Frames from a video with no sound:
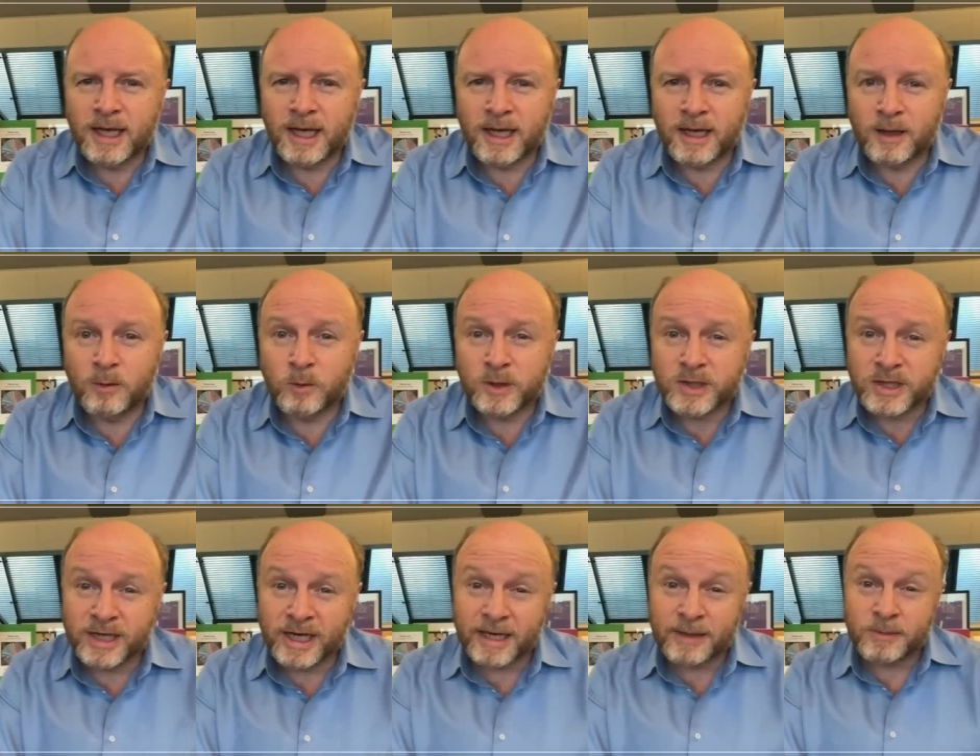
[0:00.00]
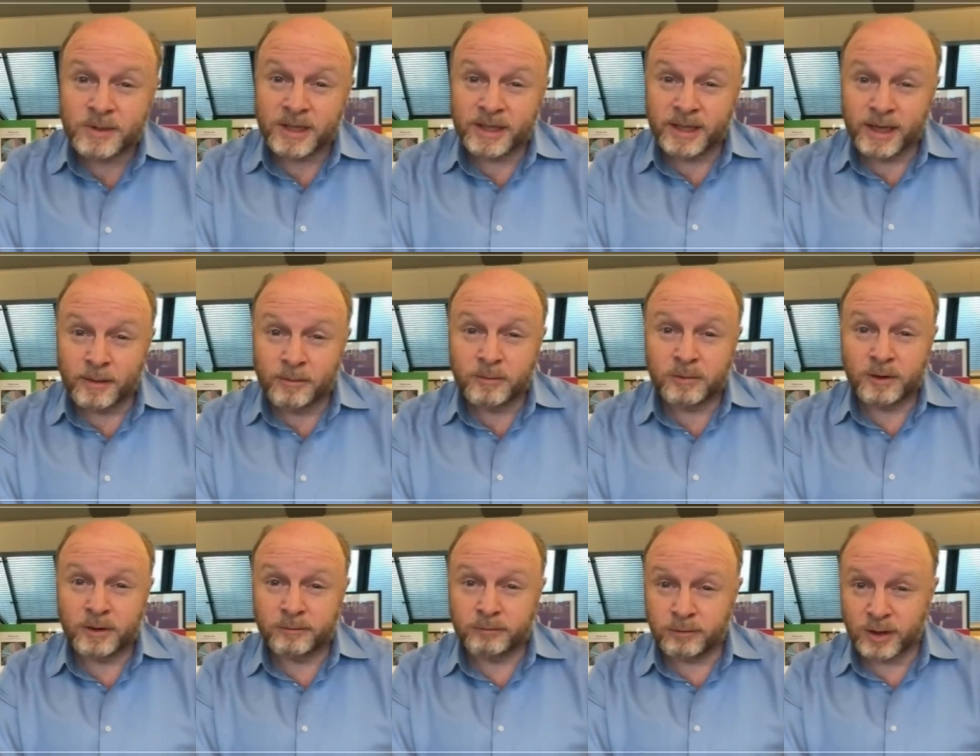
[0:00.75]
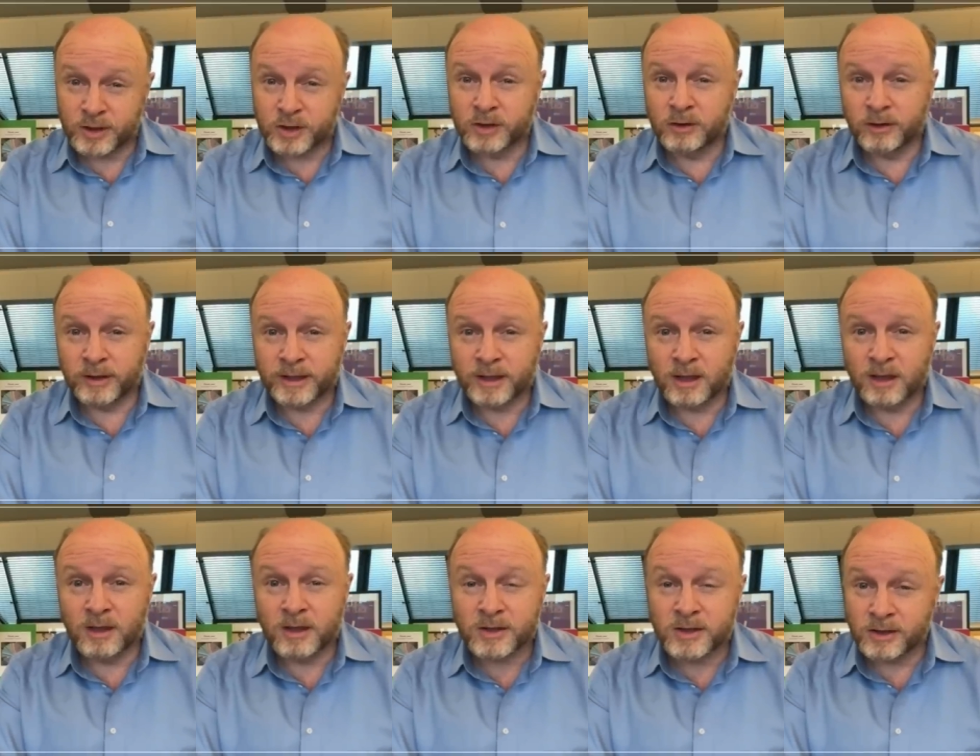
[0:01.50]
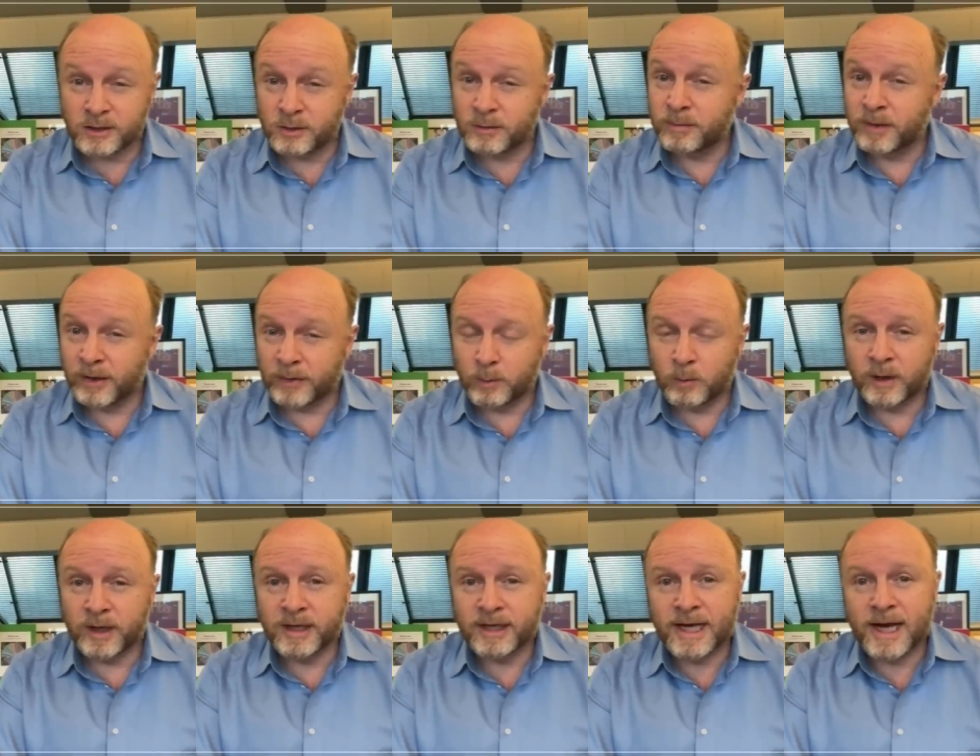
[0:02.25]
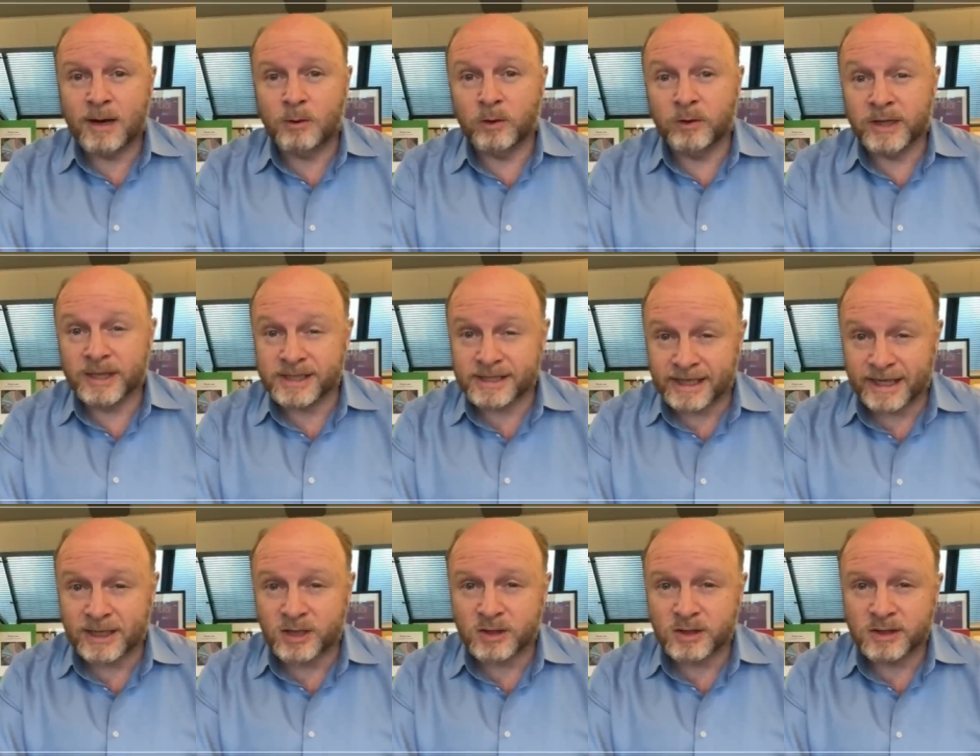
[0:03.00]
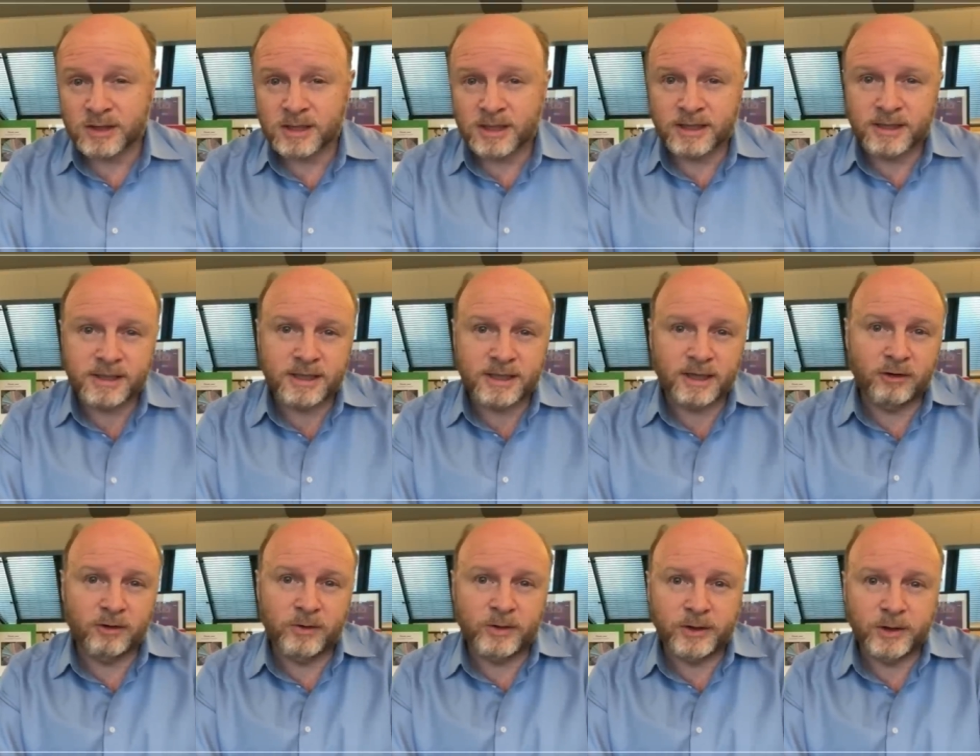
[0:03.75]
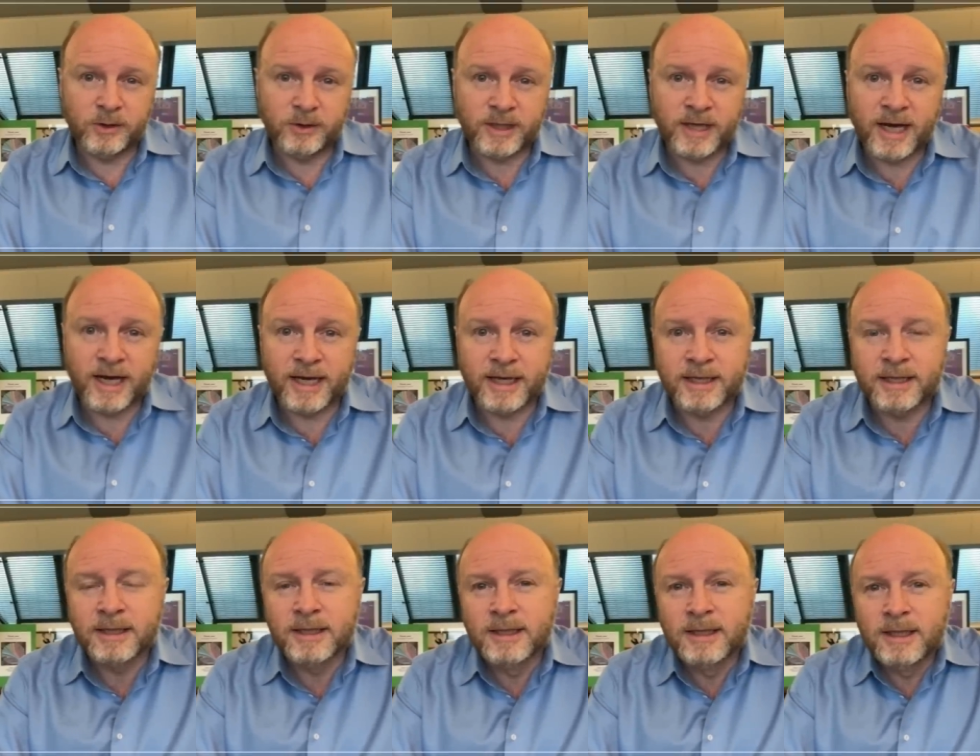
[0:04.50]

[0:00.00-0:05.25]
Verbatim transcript: uh, which names a number of Russian oligarchs who, by the way, are now on the sanctions list here in the UK.